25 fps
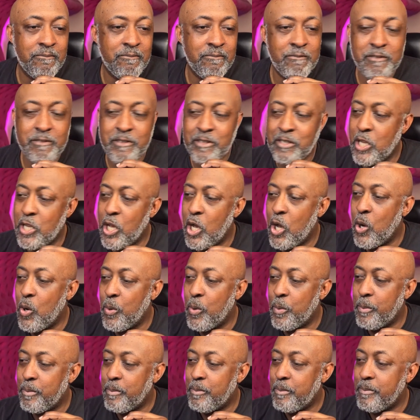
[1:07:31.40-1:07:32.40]
Noem.
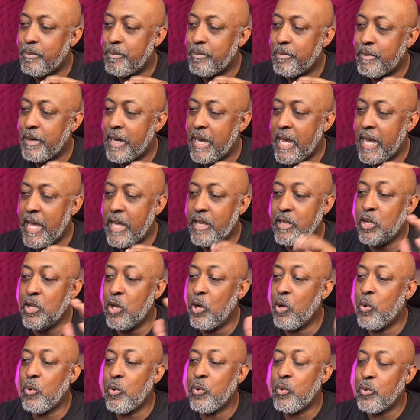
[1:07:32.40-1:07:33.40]
I
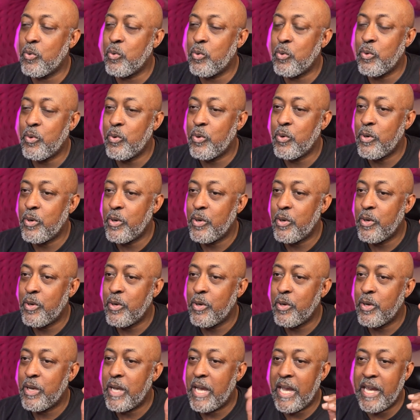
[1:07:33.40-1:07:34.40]

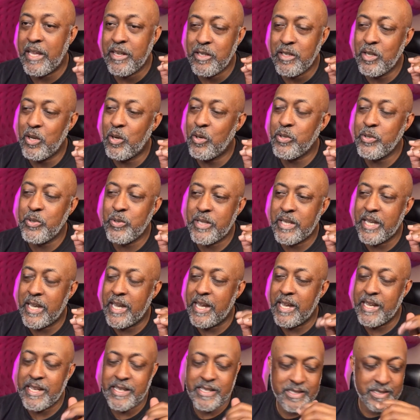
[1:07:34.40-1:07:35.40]
know you
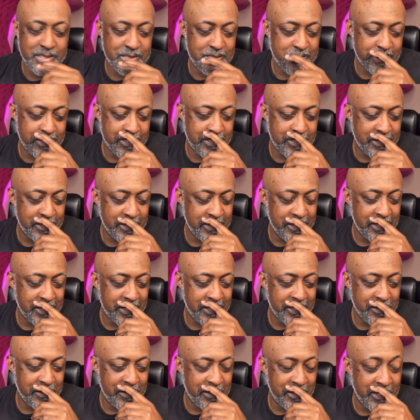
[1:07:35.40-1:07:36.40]
guys,
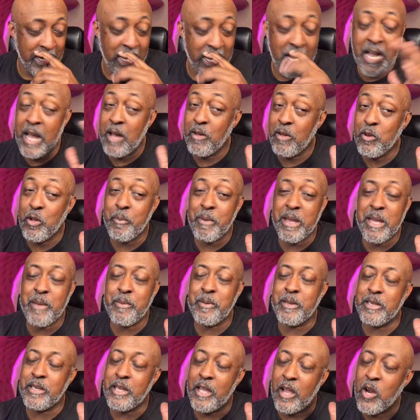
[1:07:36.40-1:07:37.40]
I don't know,
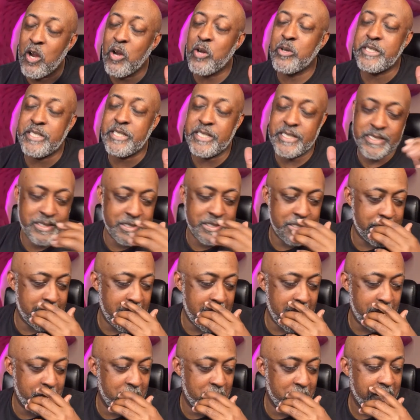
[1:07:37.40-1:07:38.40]
maybe heard this
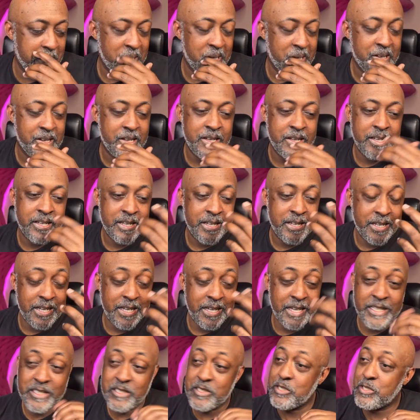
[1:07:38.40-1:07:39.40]
today, but
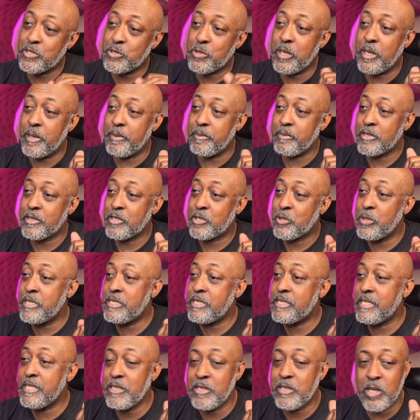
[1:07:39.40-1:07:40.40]
it's a trip.
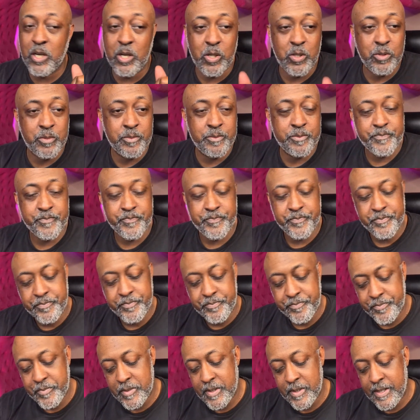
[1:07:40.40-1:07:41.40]
Kristi Noem
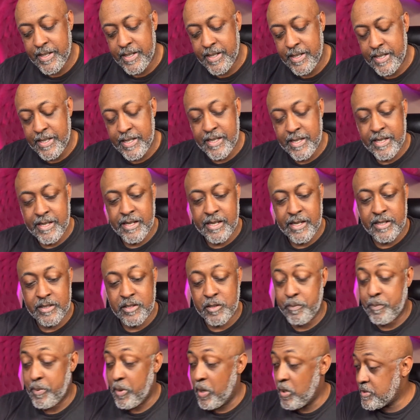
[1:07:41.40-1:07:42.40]

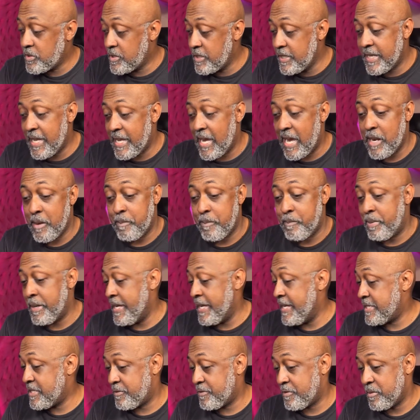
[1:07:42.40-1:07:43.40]
supposedly got a
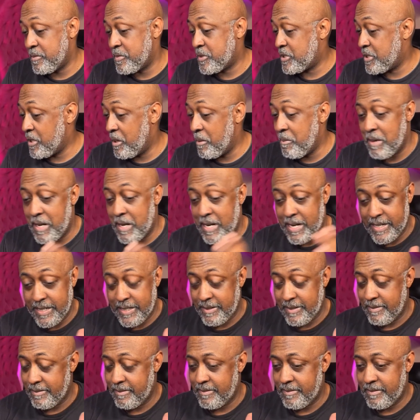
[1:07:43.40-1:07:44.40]
pitch from somebody.
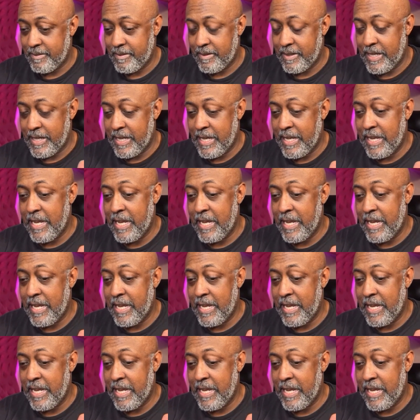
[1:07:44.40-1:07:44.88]
And